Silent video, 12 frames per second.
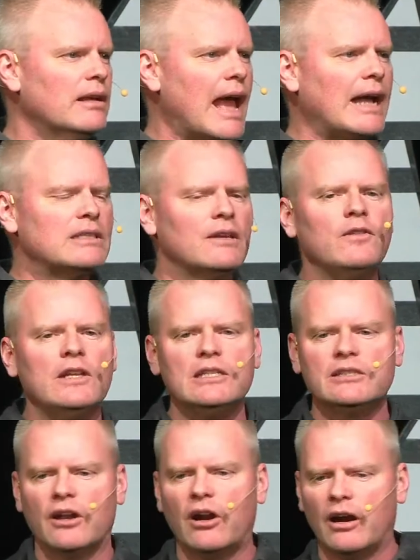activities
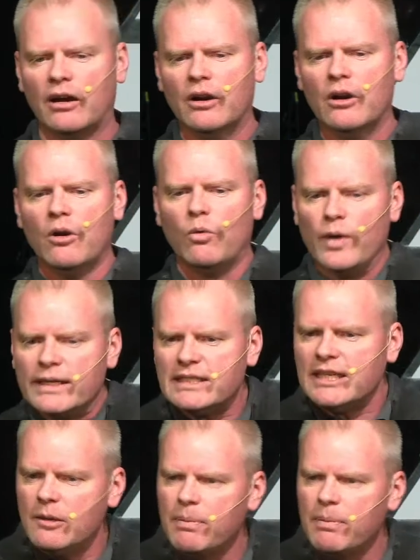that are risky